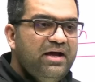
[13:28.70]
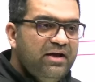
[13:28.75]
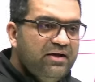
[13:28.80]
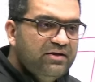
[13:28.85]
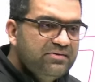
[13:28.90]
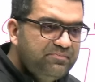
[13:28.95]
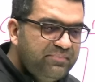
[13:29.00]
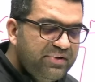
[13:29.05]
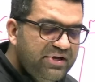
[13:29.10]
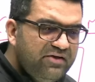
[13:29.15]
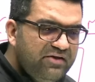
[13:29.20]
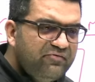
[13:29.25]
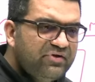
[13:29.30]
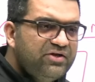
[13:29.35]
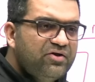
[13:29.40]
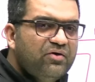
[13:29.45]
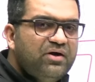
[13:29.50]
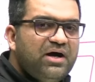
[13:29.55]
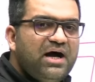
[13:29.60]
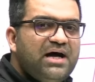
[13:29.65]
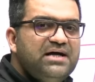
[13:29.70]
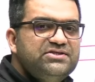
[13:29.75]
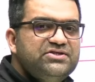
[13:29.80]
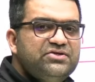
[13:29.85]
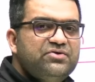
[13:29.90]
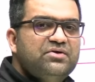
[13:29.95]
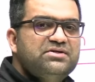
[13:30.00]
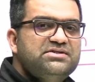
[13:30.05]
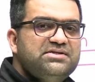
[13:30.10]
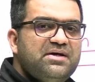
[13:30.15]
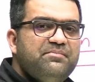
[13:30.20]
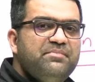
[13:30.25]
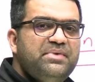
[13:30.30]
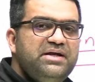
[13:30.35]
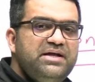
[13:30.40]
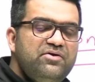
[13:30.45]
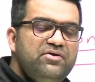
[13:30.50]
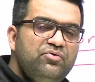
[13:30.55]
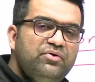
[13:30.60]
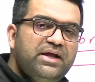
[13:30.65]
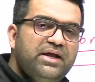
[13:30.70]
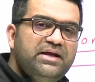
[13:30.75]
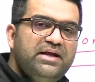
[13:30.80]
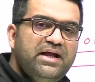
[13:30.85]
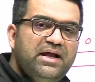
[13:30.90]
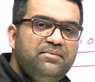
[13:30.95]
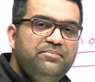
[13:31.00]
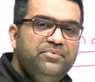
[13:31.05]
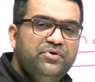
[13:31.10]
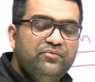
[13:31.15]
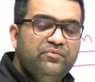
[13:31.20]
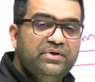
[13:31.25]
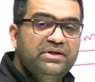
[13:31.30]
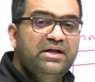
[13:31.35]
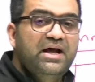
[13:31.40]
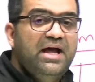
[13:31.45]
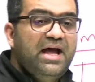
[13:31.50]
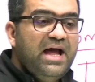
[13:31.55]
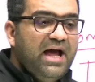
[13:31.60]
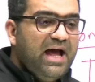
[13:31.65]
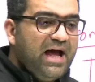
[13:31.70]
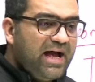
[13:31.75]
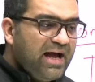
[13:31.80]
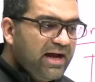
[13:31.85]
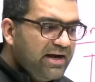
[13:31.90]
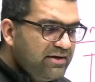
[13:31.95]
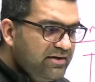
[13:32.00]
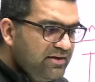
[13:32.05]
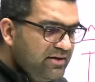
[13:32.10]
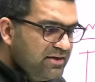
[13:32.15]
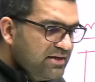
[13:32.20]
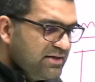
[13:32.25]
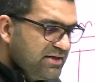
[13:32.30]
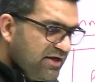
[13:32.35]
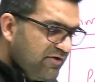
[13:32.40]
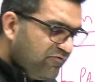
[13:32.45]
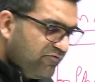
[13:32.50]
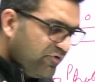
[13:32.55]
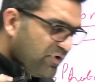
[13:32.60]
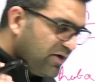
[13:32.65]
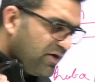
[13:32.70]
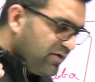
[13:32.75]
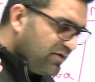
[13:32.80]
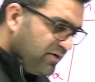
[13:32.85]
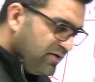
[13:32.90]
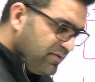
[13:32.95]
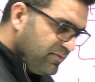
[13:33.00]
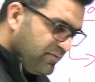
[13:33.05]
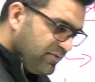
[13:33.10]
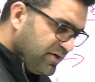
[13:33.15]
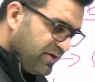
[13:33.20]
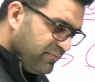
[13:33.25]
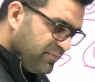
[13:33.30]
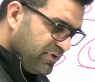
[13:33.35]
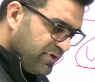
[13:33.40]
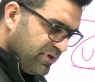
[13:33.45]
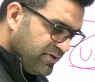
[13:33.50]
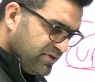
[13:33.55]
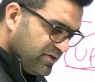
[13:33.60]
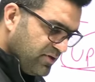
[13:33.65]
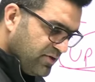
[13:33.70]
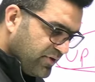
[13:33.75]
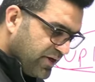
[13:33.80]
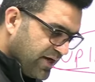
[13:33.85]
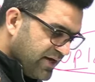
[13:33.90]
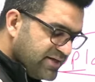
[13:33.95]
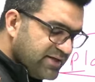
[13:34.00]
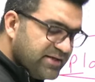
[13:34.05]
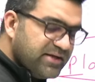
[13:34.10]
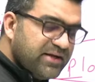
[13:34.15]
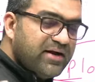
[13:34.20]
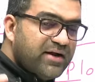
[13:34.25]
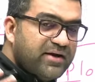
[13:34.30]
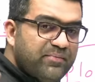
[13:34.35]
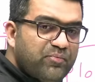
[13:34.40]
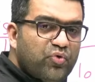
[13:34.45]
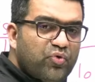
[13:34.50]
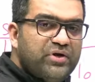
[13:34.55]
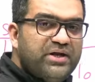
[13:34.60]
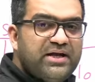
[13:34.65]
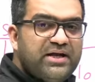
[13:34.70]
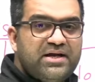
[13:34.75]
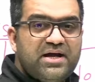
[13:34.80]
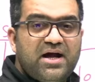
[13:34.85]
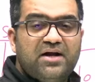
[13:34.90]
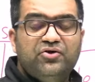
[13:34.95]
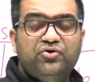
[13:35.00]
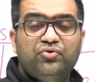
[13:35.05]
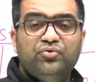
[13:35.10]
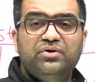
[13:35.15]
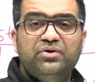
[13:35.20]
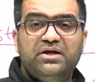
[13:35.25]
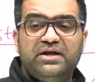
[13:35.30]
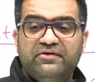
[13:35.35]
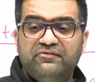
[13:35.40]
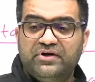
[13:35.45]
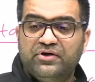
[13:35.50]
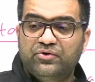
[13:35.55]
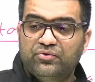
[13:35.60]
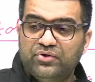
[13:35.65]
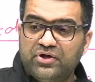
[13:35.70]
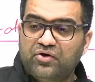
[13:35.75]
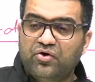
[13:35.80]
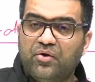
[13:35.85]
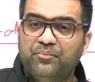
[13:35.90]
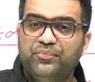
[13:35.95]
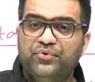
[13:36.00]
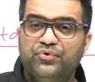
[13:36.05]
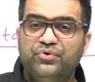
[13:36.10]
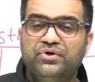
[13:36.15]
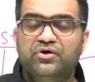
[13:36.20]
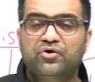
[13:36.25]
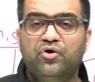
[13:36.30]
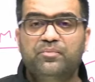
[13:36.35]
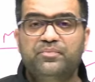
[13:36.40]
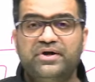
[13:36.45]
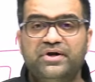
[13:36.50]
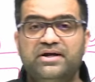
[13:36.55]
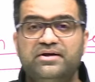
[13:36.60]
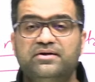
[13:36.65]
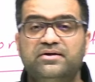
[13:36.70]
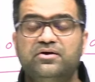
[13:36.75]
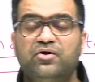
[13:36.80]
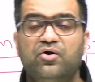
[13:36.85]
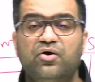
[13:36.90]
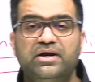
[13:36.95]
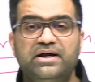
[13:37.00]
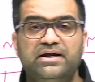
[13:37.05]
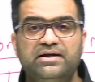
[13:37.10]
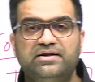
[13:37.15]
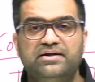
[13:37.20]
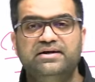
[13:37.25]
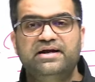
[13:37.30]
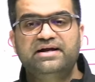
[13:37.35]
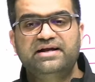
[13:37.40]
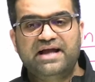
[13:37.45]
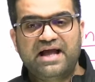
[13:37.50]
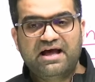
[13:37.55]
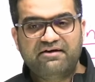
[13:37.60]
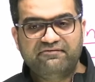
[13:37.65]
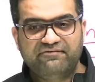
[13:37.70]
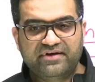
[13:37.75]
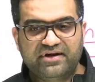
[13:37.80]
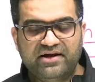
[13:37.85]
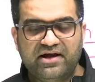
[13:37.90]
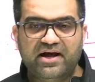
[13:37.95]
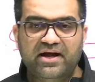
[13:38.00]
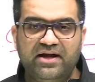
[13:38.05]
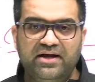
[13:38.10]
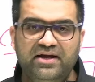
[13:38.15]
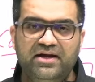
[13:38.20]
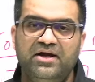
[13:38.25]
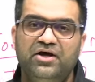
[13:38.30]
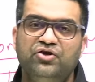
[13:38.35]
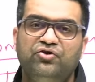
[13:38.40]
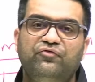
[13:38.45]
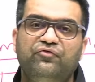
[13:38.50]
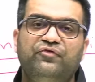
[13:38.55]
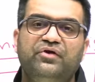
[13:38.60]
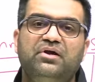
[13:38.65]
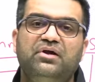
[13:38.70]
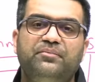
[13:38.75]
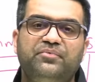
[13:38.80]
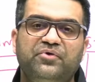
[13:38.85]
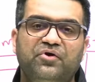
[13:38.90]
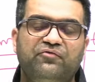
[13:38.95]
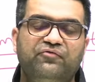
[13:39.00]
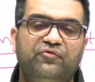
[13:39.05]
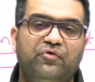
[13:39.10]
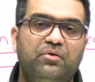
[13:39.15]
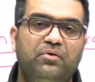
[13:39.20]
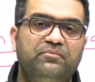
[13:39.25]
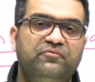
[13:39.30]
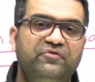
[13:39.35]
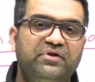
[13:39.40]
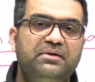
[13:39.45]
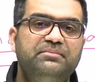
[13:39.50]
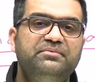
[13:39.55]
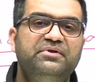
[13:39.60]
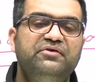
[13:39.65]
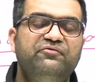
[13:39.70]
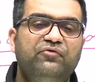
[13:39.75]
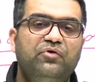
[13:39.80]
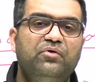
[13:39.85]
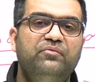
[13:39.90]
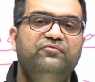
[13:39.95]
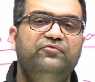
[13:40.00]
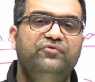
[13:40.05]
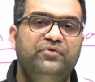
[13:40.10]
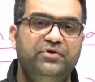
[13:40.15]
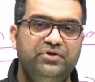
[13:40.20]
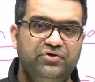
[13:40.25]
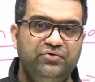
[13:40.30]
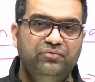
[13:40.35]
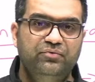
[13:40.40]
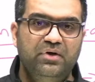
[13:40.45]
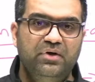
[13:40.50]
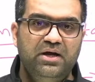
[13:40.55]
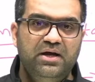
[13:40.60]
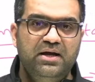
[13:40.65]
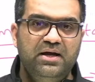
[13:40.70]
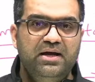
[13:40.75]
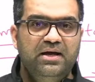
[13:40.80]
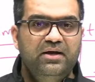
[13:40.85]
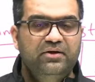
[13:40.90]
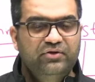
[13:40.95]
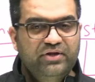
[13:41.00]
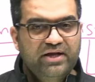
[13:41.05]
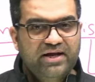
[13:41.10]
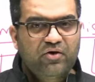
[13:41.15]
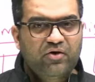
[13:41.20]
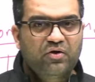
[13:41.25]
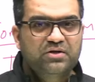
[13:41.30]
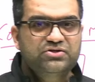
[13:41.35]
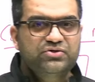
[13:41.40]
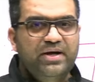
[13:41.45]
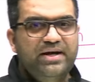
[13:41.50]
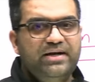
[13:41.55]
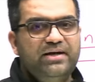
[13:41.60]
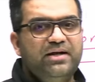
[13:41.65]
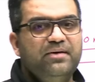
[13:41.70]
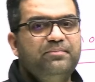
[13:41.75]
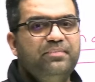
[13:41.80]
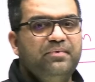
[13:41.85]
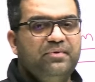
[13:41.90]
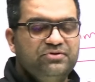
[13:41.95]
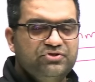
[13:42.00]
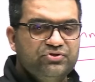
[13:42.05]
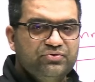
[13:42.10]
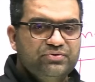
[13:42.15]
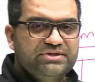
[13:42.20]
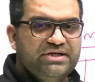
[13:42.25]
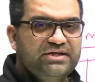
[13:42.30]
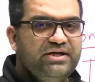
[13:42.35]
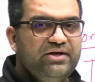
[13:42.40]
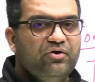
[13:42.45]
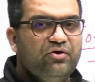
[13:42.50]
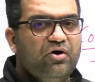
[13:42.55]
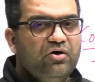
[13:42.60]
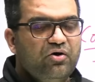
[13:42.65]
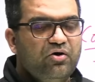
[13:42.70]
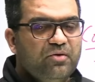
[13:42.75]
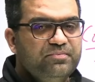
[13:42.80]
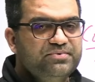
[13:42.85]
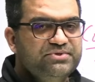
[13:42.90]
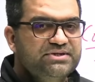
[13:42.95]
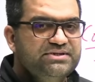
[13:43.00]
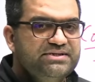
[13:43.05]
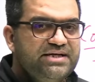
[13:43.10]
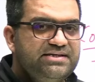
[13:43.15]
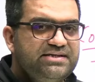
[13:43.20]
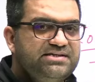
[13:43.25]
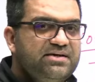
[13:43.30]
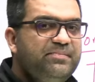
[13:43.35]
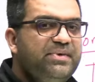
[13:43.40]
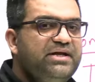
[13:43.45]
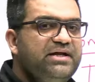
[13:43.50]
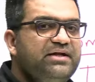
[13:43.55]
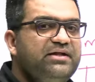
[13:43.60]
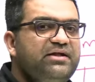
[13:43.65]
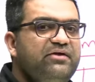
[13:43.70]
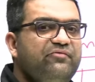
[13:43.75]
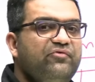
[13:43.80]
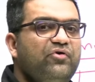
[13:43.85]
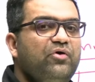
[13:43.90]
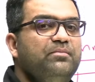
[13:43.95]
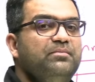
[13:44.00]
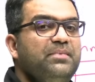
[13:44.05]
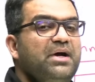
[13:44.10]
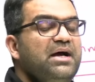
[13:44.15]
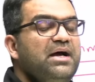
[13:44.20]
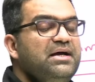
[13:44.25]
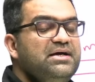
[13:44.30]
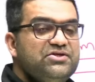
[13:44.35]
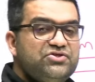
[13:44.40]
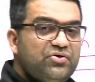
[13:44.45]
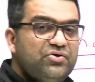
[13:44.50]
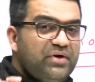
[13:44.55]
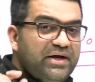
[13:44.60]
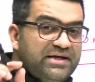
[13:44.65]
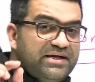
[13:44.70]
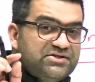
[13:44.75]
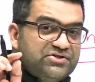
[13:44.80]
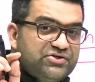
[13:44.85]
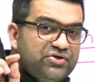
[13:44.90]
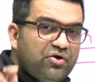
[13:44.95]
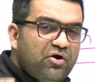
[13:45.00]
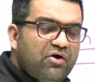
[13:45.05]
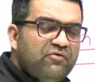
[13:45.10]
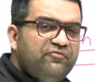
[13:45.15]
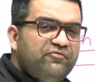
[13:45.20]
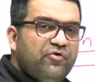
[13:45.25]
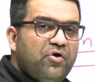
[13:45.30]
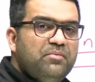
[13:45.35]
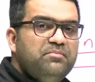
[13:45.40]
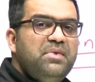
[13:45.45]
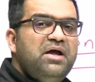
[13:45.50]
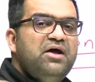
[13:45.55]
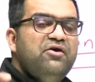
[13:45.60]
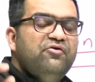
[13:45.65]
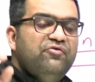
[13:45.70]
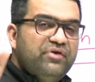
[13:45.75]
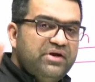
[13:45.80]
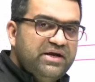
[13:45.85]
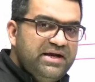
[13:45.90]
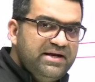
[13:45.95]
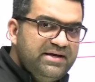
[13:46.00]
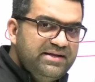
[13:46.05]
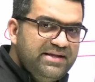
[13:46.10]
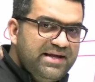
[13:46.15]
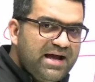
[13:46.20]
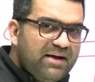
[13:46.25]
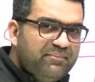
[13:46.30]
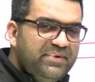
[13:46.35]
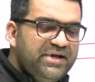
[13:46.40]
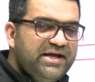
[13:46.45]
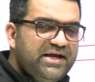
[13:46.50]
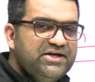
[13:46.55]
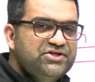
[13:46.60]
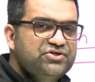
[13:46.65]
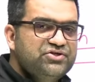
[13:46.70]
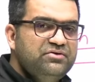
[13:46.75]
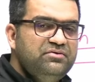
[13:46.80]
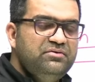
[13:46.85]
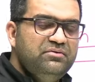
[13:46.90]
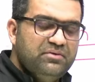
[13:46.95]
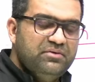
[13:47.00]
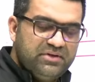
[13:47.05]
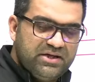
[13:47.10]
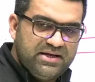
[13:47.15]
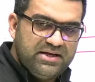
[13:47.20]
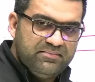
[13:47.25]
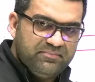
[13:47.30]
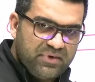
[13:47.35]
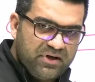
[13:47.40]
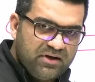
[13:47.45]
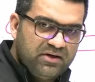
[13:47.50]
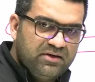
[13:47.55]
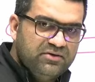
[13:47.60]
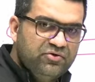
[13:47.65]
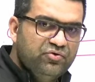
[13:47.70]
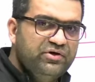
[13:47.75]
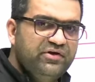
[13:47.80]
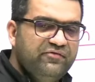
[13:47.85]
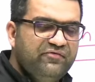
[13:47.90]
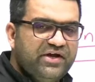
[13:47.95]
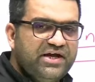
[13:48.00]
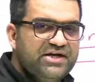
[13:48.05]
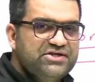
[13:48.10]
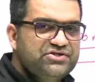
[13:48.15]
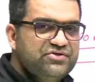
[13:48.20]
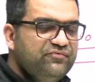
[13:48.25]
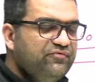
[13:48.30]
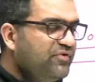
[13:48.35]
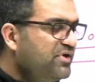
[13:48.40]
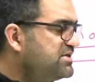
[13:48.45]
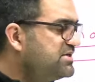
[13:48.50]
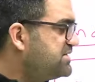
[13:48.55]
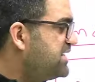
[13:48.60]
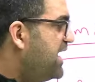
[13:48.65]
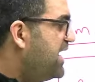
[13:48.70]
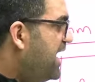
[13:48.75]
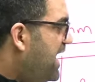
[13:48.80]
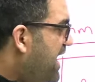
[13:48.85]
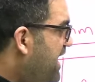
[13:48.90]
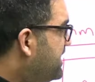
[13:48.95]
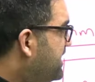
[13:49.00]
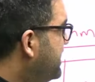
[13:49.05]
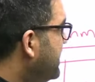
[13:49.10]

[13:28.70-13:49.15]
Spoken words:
be with your guardian or somebody who can help you with. And if you are located in a remote area, don't leave it to the computer operator or internet cafe guy to fill up your form, fill up the form for you. They also end up choosing the wrong options and submitting the form. So it's your form, read the application, the notification first, and then